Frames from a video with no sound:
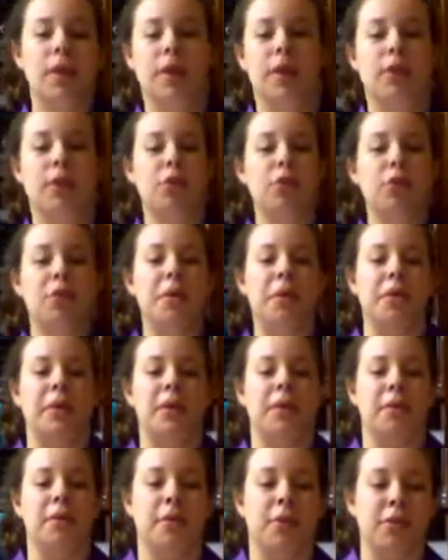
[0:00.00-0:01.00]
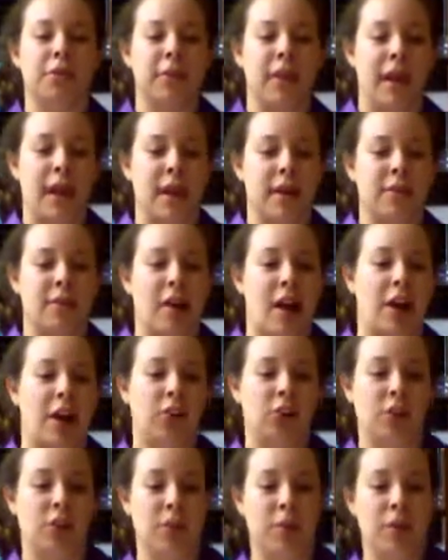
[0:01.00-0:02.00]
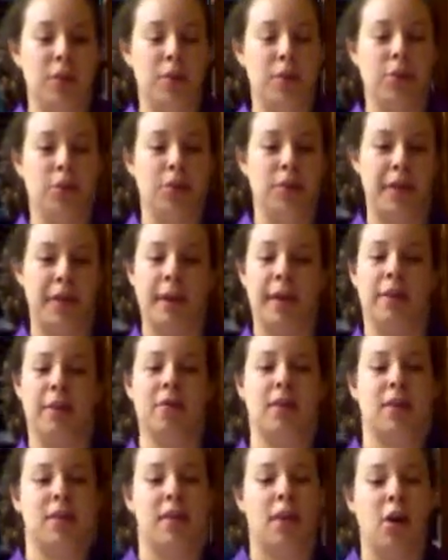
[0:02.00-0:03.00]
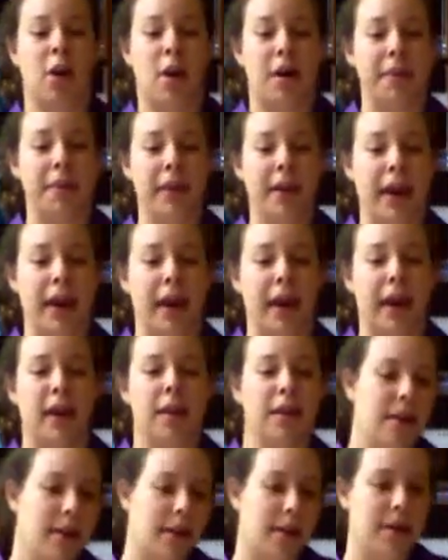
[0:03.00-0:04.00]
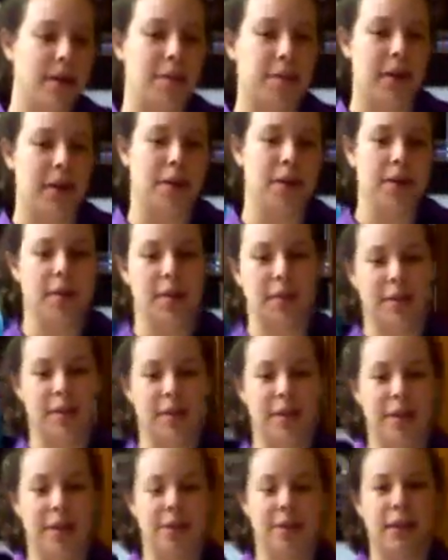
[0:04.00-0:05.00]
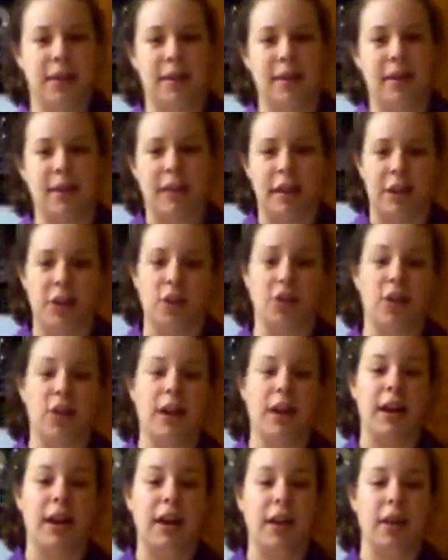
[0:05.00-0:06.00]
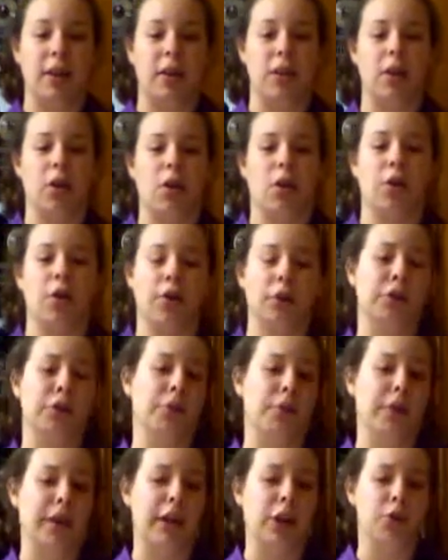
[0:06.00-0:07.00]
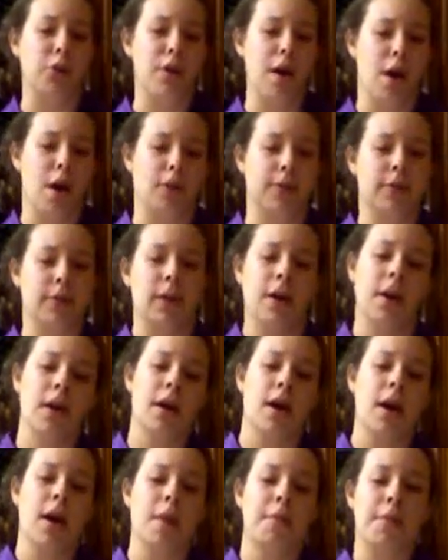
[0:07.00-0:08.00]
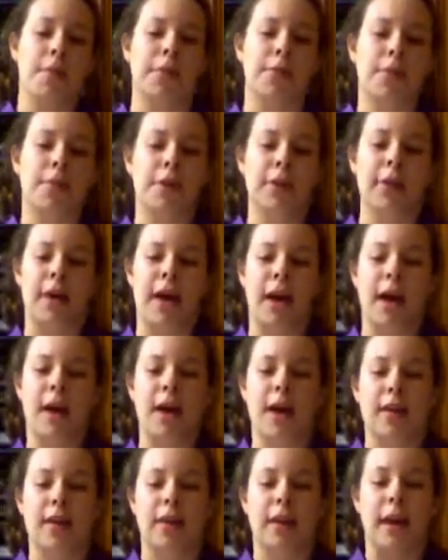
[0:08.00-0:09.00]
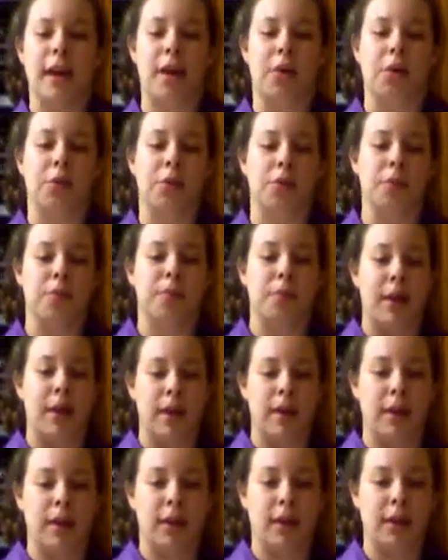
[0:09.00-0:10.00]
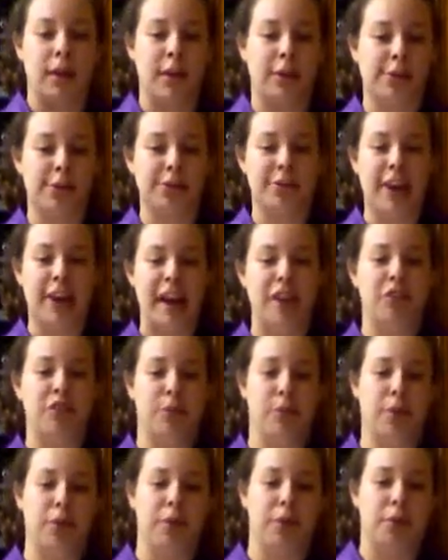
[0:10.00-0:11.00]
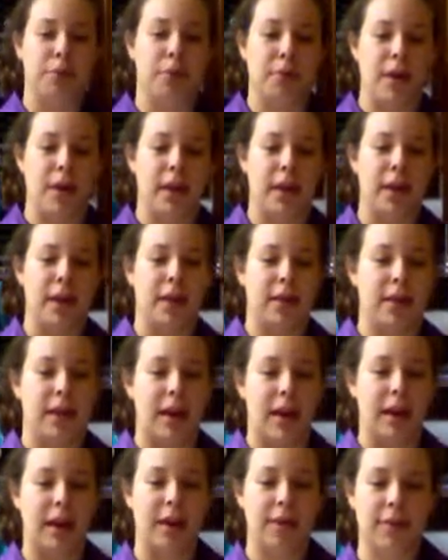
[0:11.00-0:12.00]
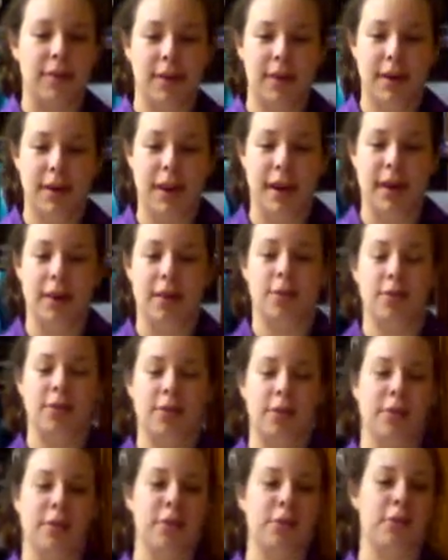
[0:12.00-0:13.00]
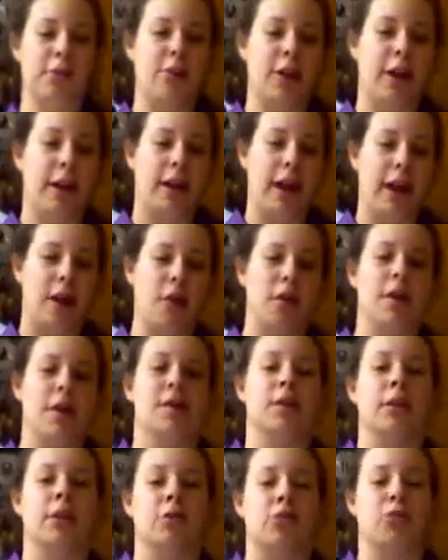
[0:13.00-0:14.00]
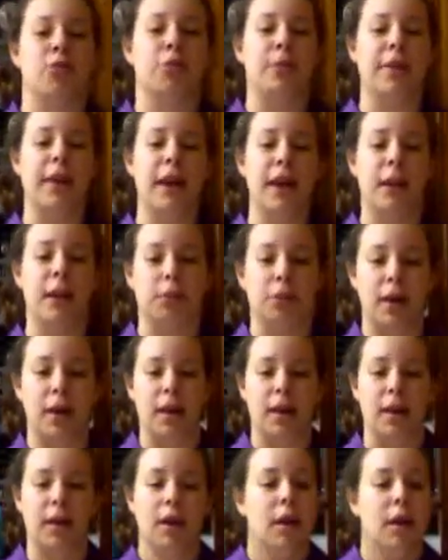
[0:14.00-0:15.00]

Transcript: Did you know that the first cakes to actually be what you think of as a common cake didn't appear until the 17th century in England, over 2012? Before that, the cake was basically interchangeable with bread in that even today there are still some shady areas such as banana bread.